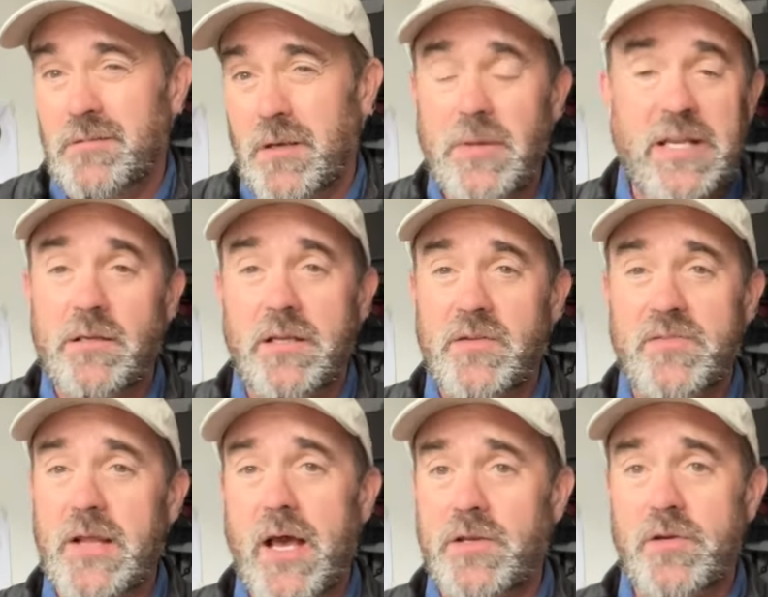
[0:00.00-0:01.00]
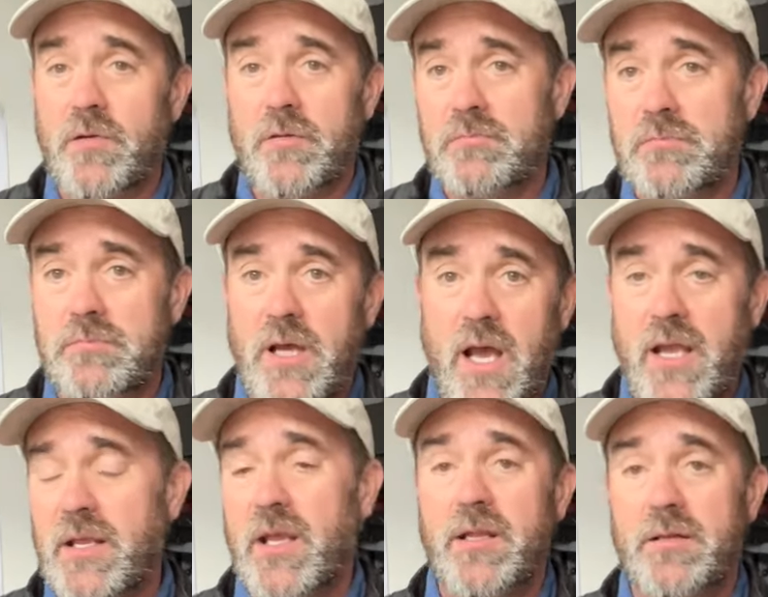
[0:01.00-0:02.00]
I mean, it's not your
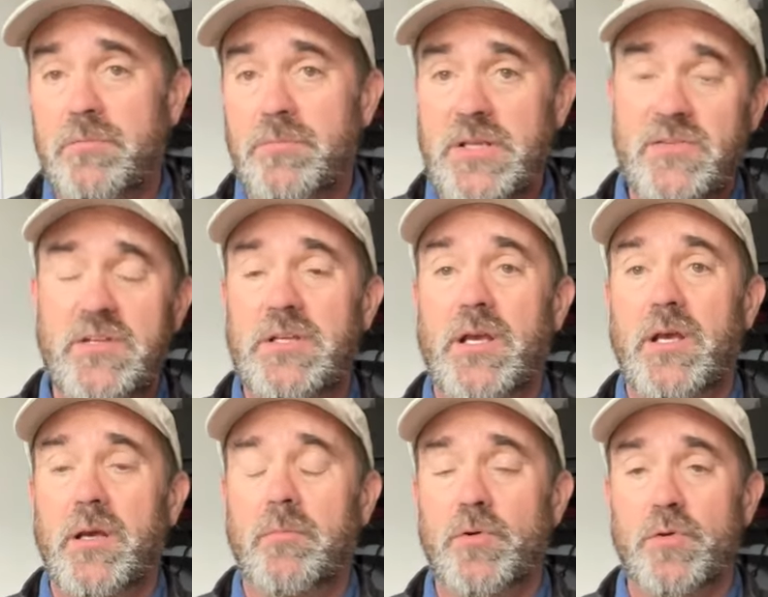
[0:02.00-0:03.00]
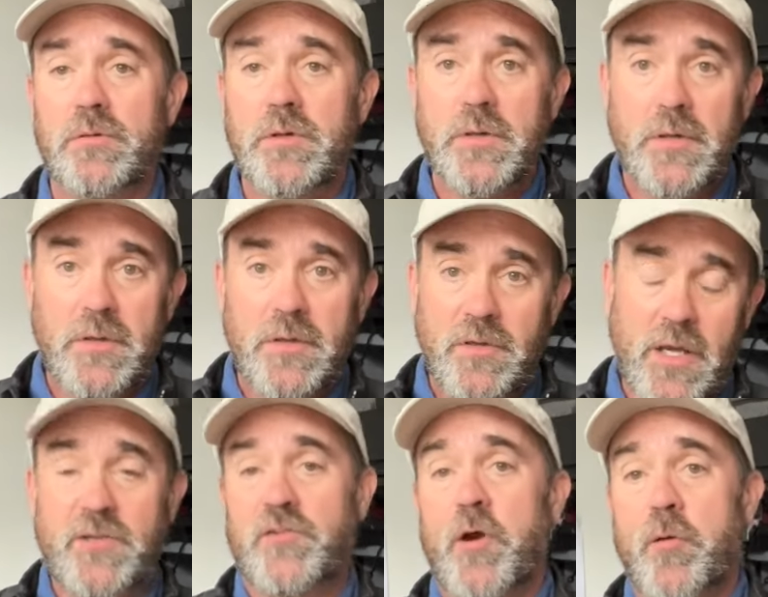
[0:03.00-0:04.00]
high-end B C M or
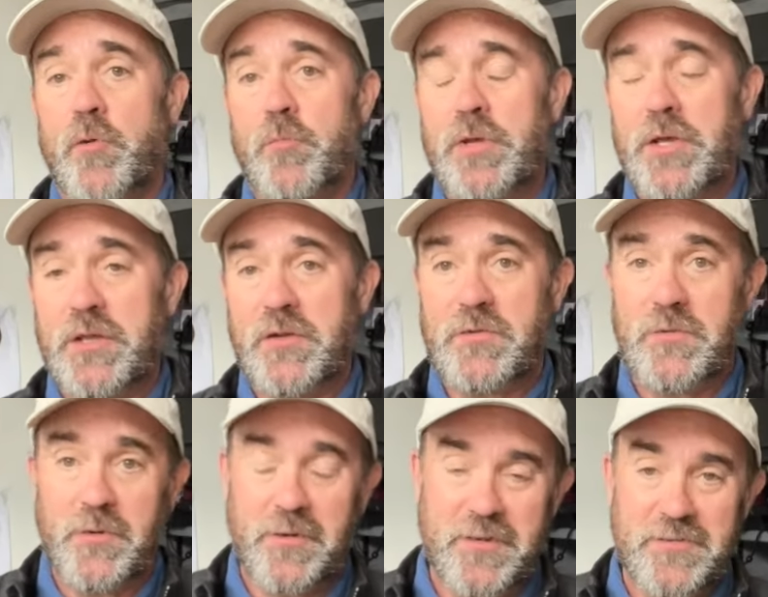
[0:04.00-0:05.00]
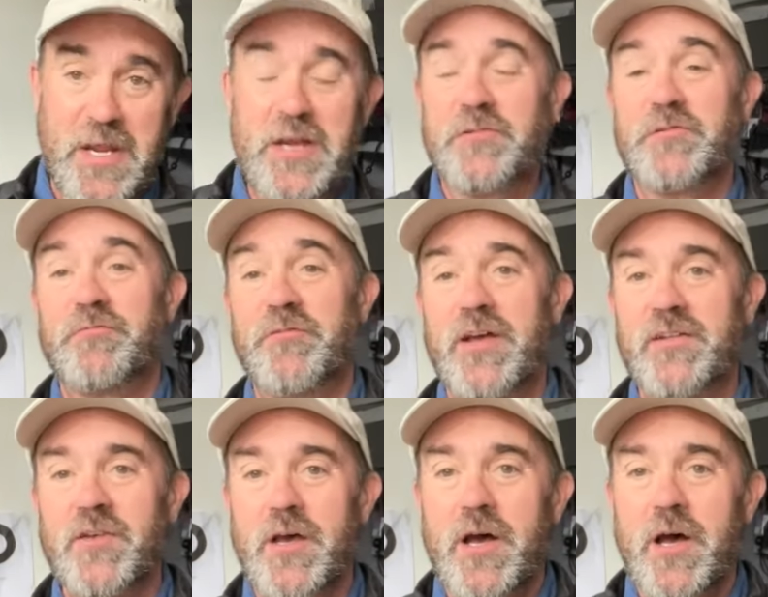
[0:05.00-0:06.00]
Knights Armament or Daniel
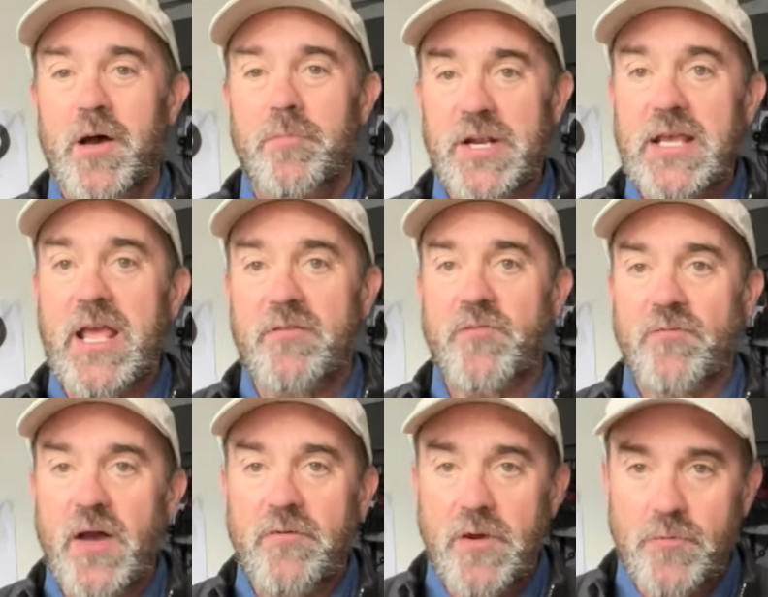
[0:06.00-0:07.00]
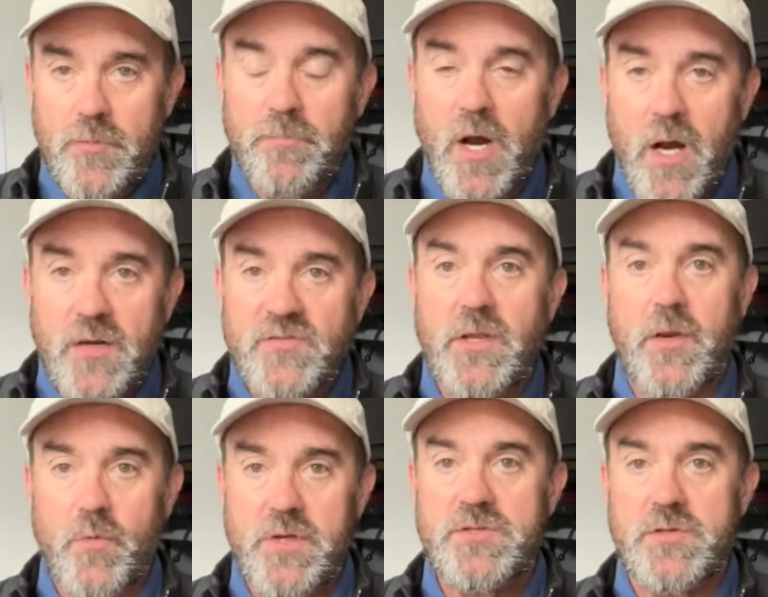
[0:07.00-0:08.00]
Defense, but again, for five hundred bucks, it
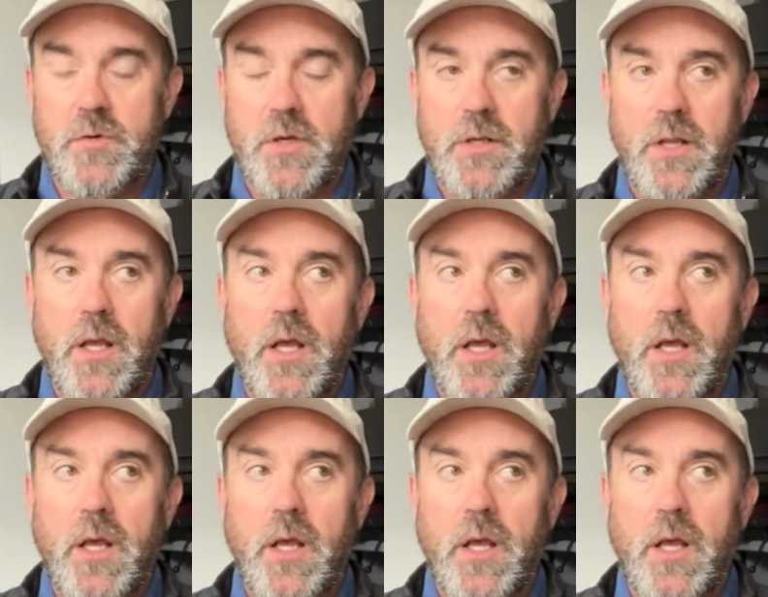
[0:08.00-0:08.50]
would do it.